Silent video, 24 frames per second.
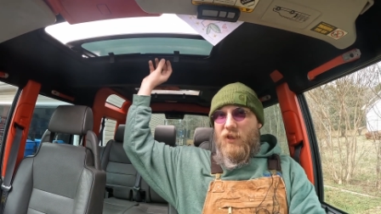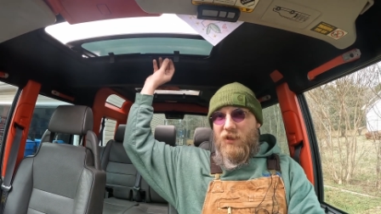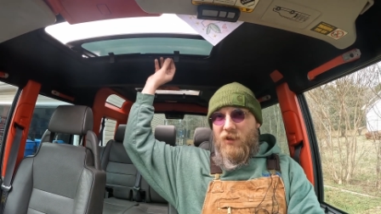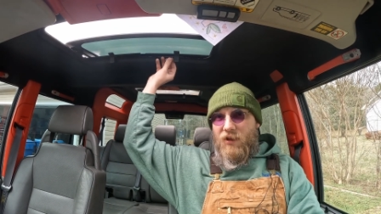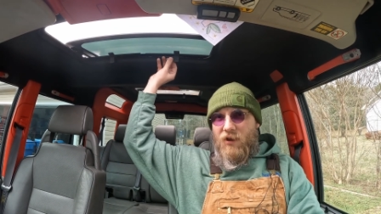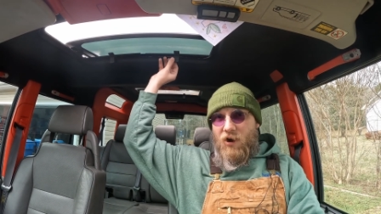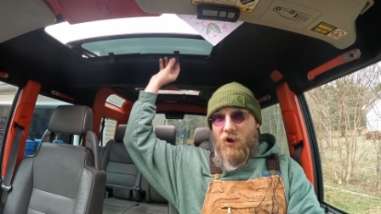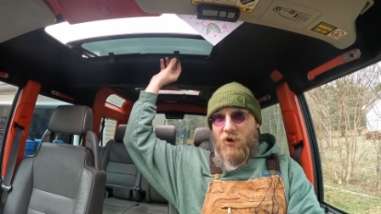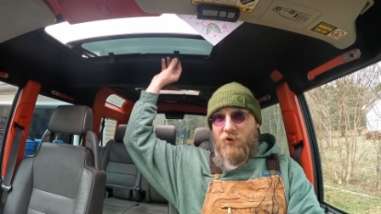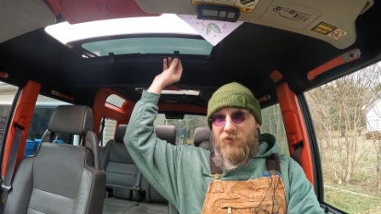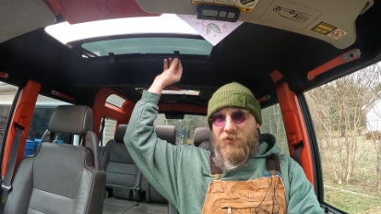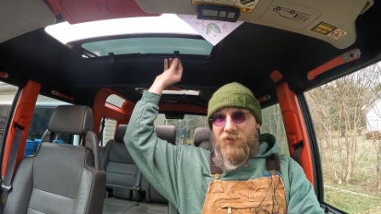
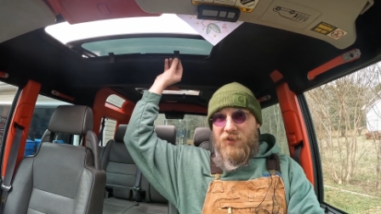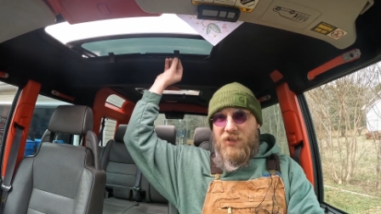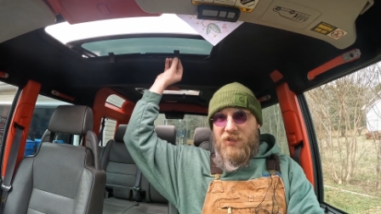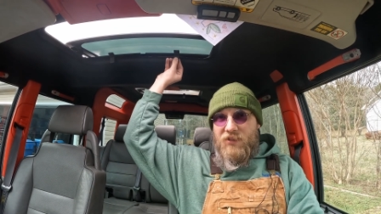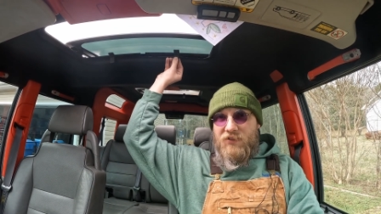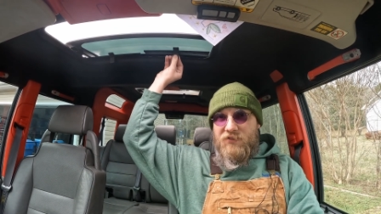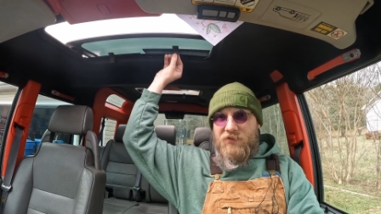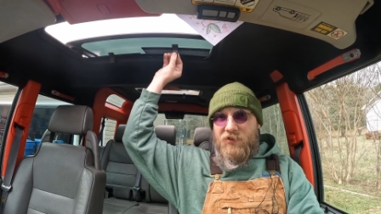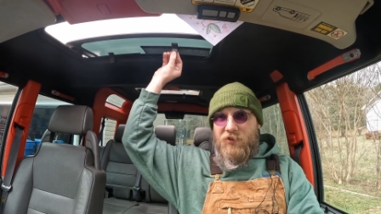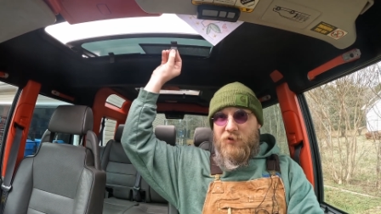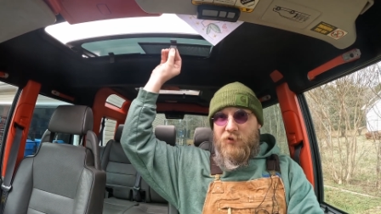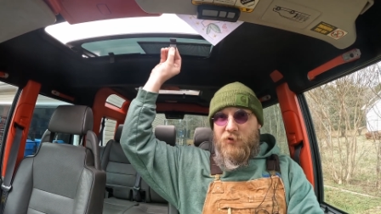are
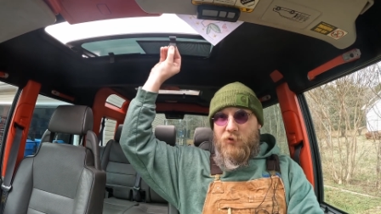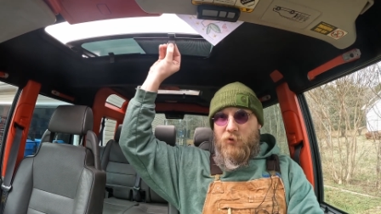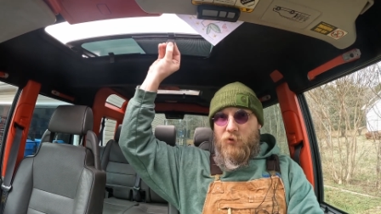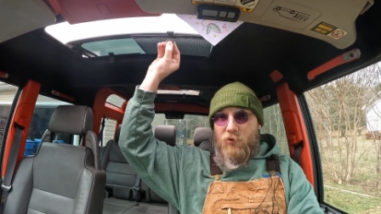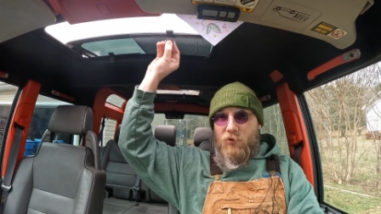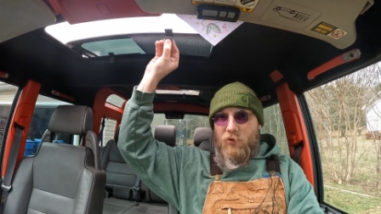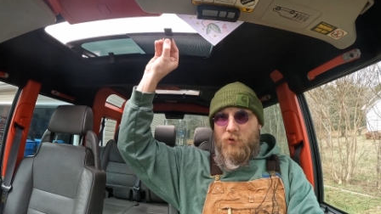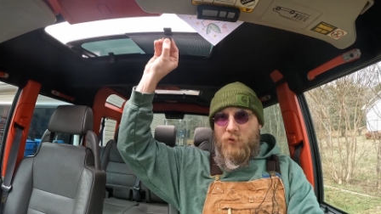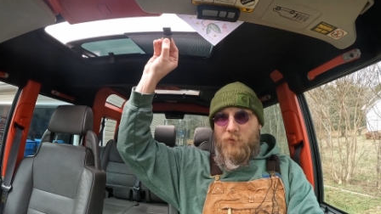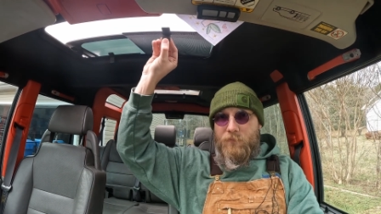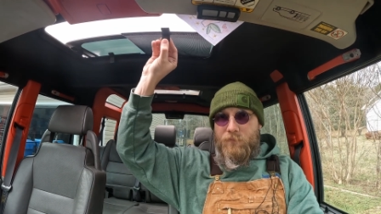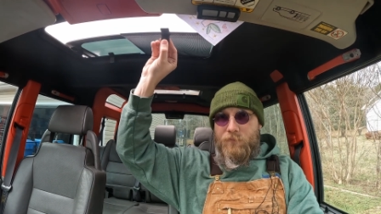these
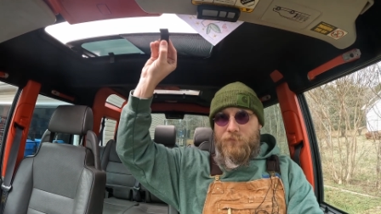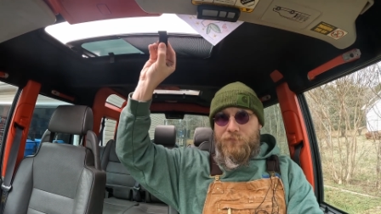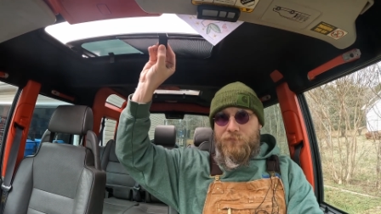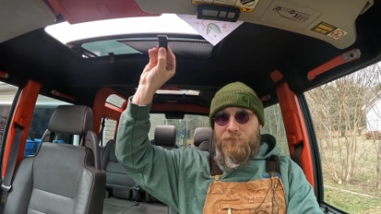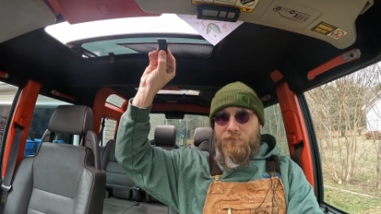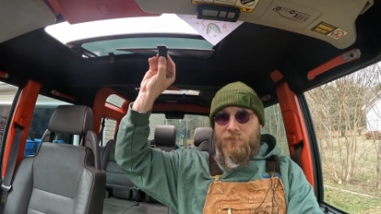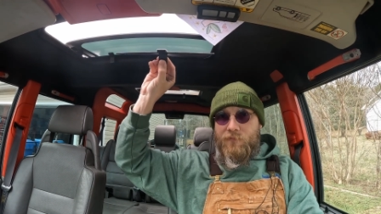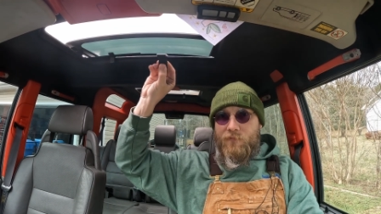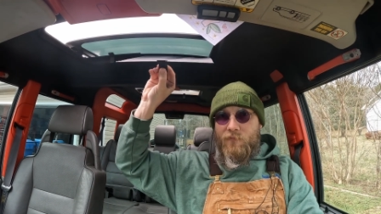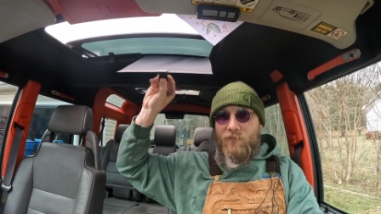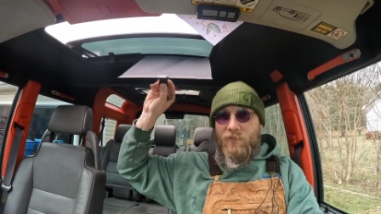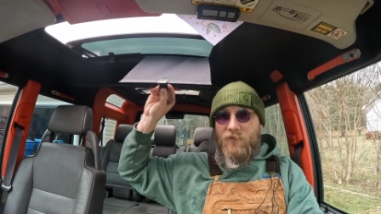little,
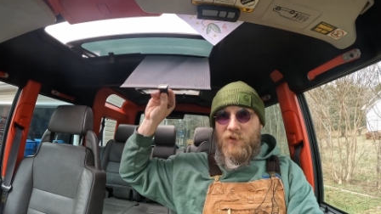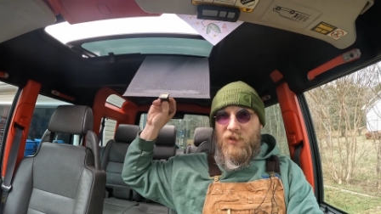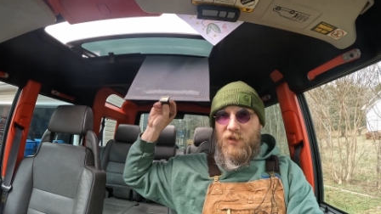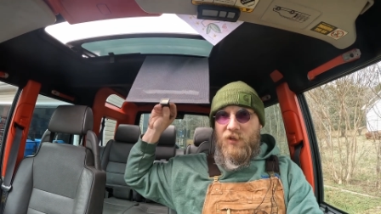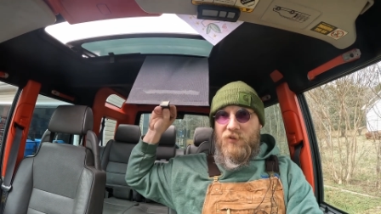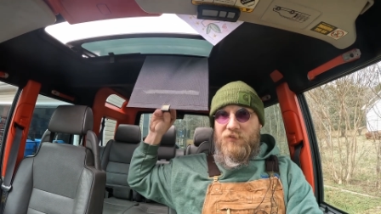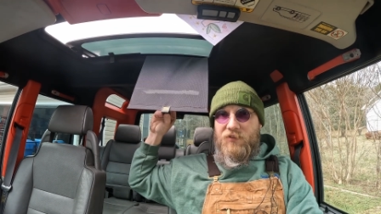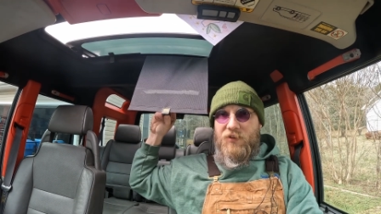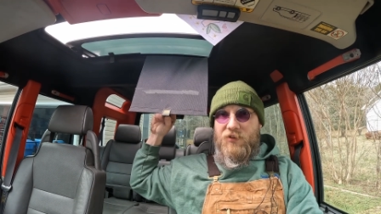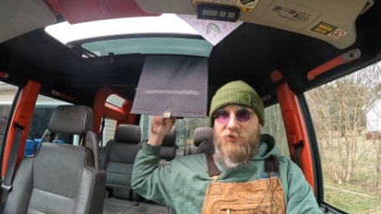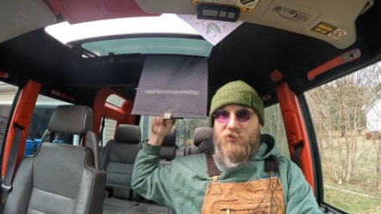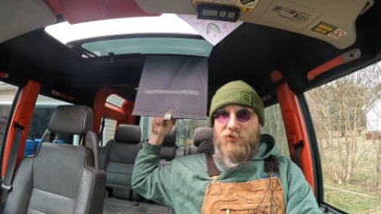
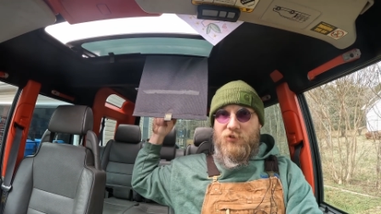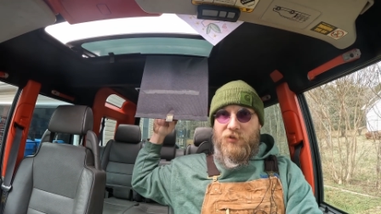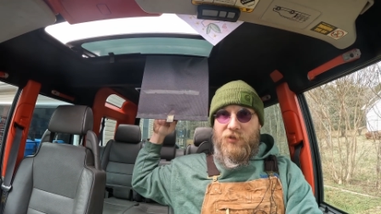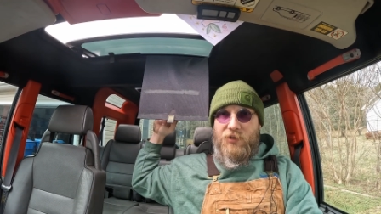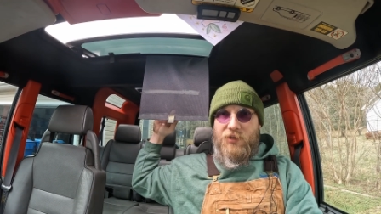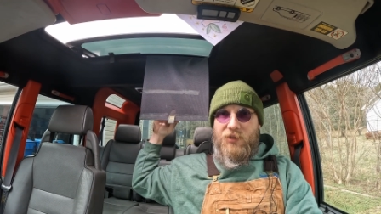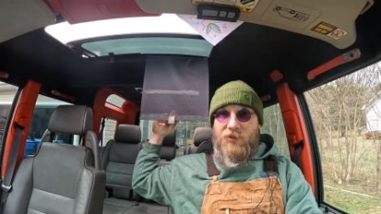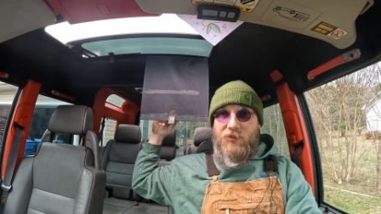essentially,